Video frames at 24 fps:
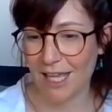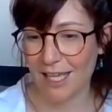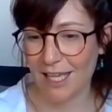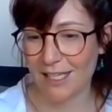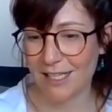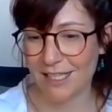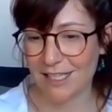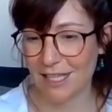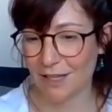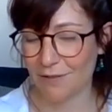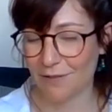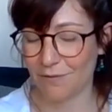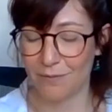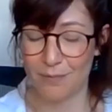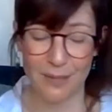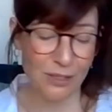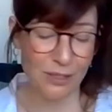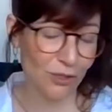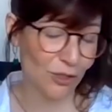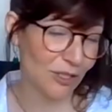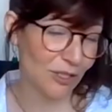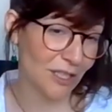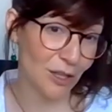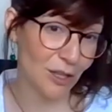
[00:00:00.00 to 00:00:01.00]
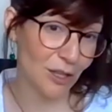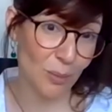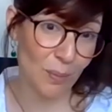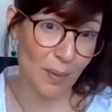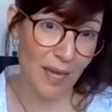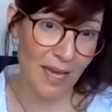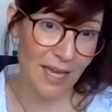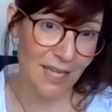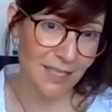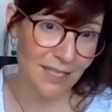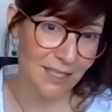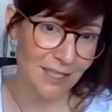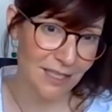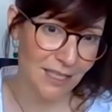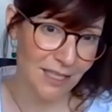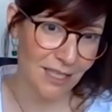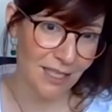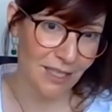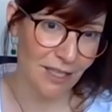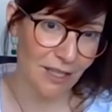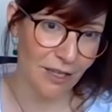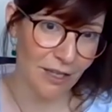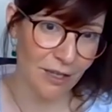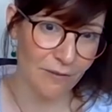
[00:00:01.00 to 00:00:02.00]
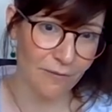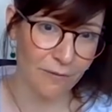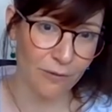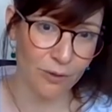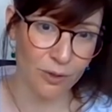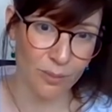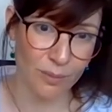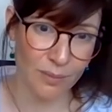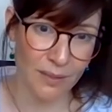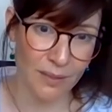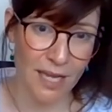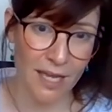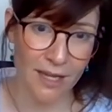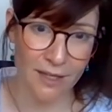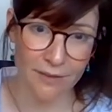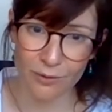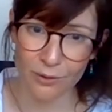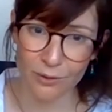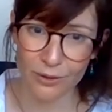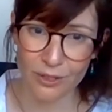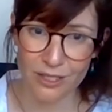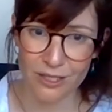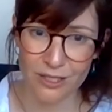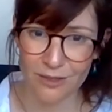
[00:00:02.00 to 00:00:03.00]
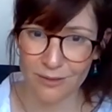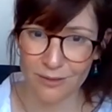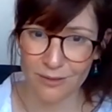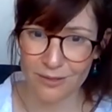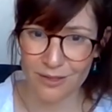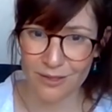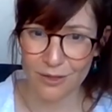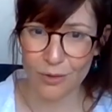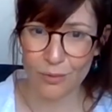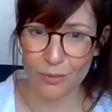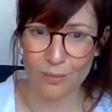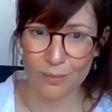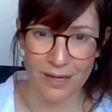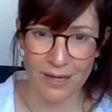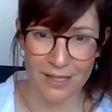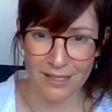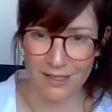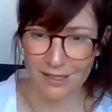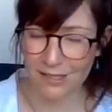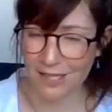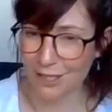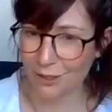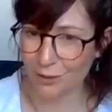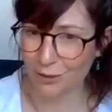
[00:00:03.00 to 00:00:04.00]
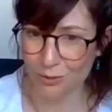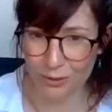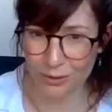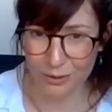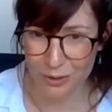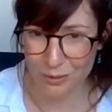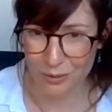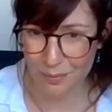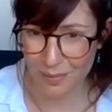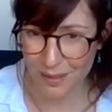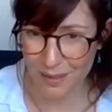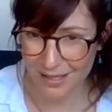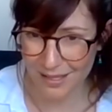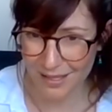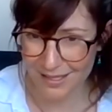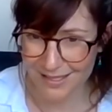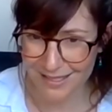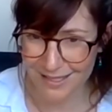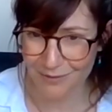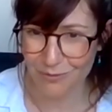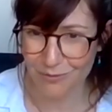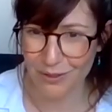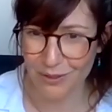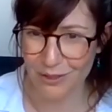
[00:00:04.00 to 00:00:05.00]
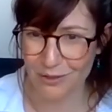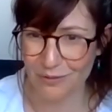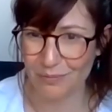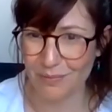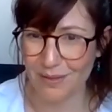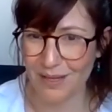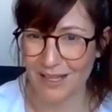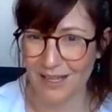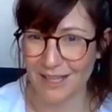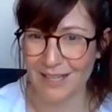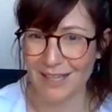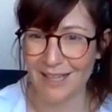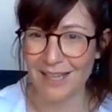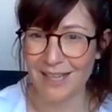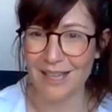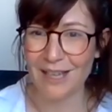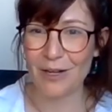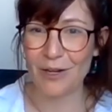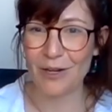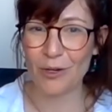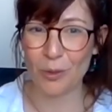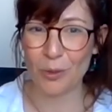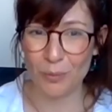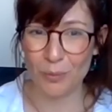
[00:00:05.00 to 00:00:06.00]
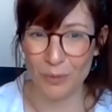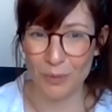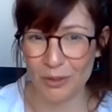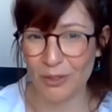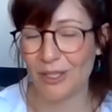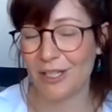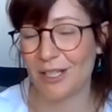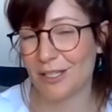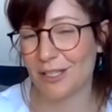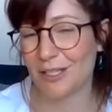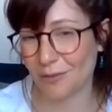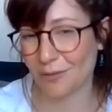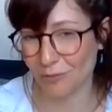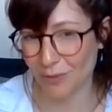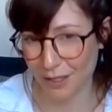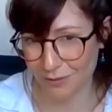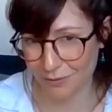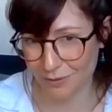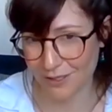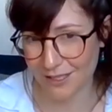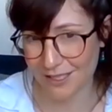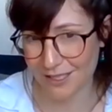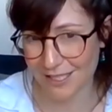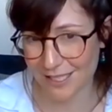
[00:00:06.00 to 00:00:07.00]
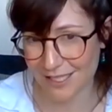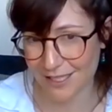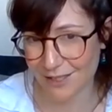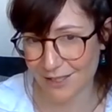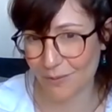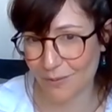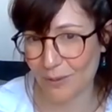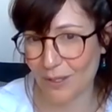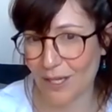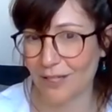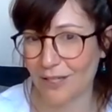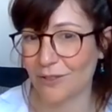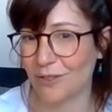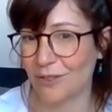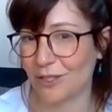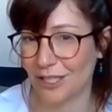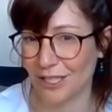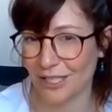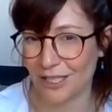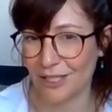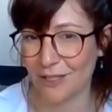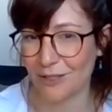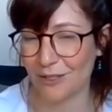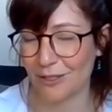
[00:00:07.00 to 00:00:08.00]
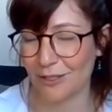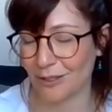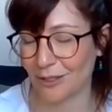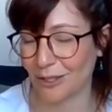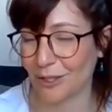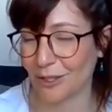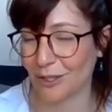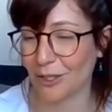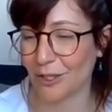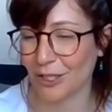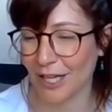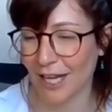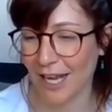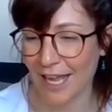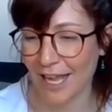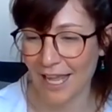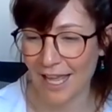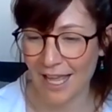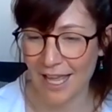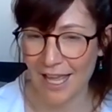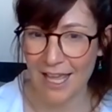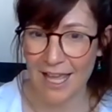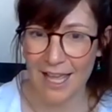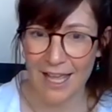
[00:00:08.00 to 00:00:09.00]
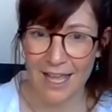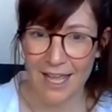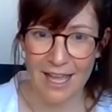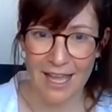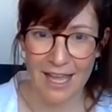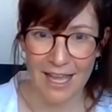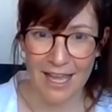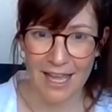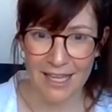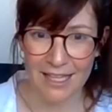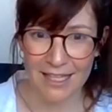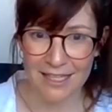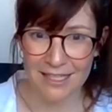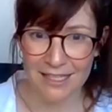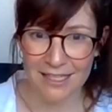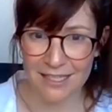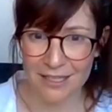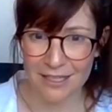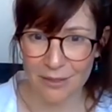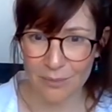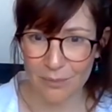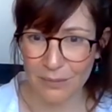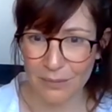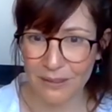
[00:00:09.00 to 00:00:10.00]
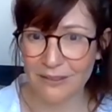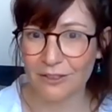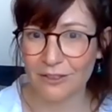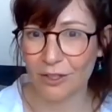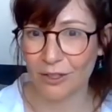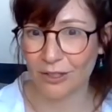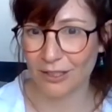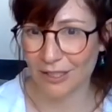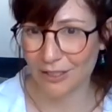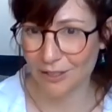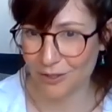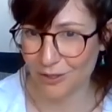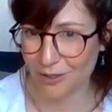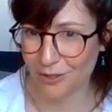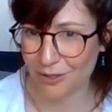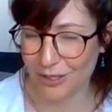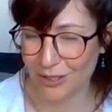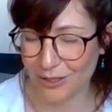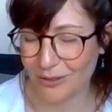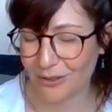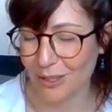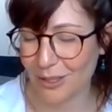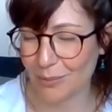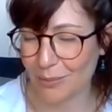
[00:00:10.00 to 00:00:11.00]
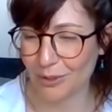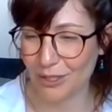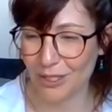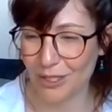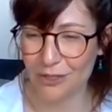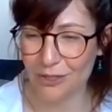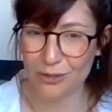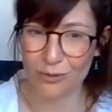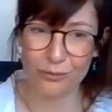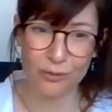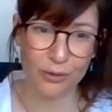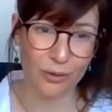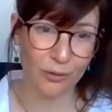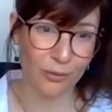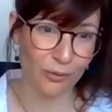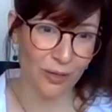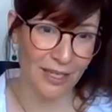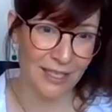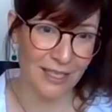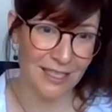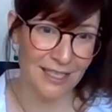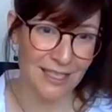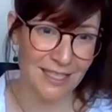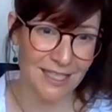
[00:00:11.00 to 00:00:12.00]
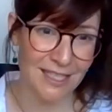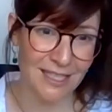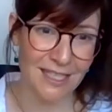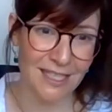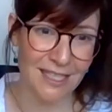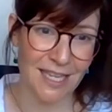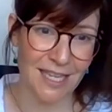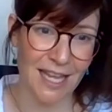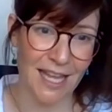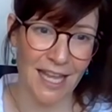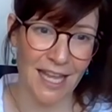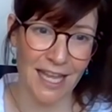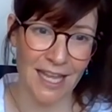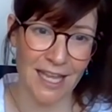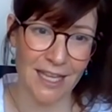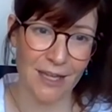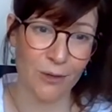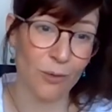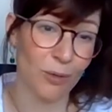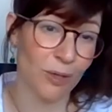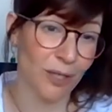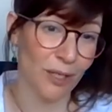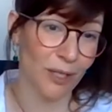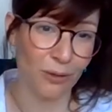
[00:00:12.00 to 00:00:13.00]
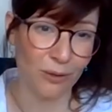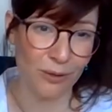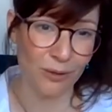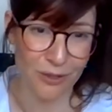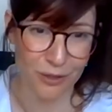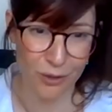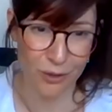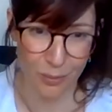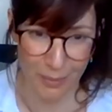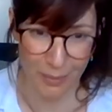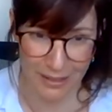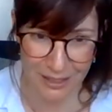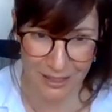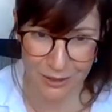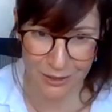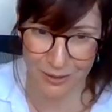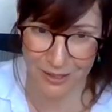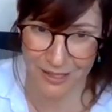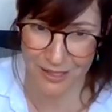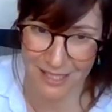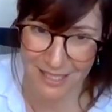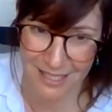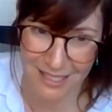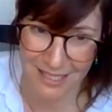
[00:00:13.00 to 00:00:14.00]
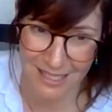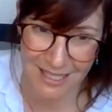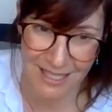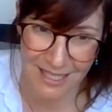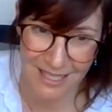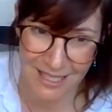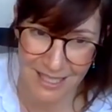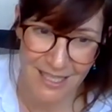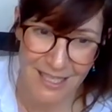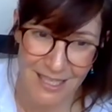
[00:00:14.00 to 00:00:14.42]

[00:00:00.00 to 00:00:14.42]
And as I've mentioned in the past, for me, Arevot is also my natural space and one of my communities of reference, where I continue to learn and build knowledge in collaboration with friends who are also mentors.